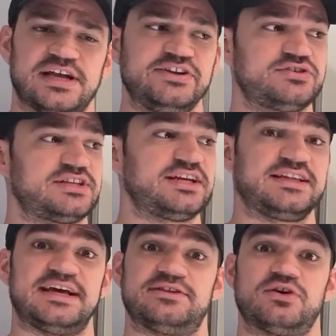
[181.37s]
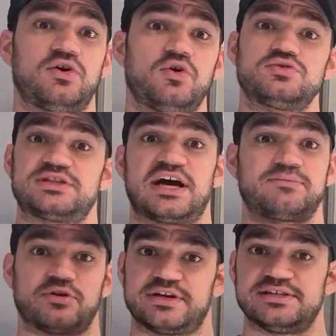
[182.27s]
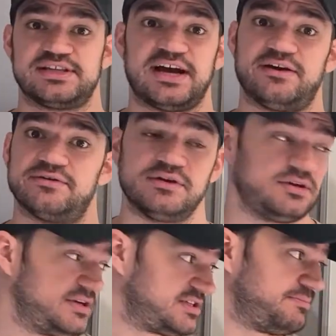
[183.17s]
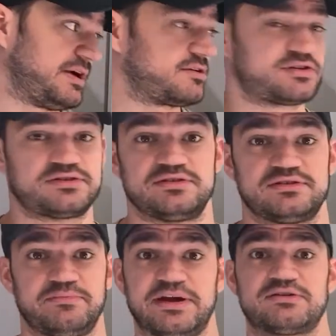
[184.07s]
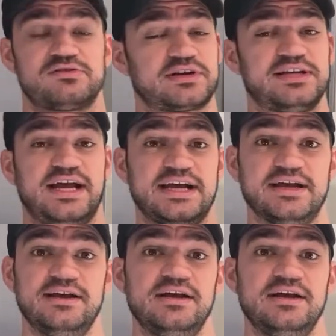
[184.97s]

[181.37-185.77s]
and you're seeing that the whole stock market is down. It's a bearish looking day.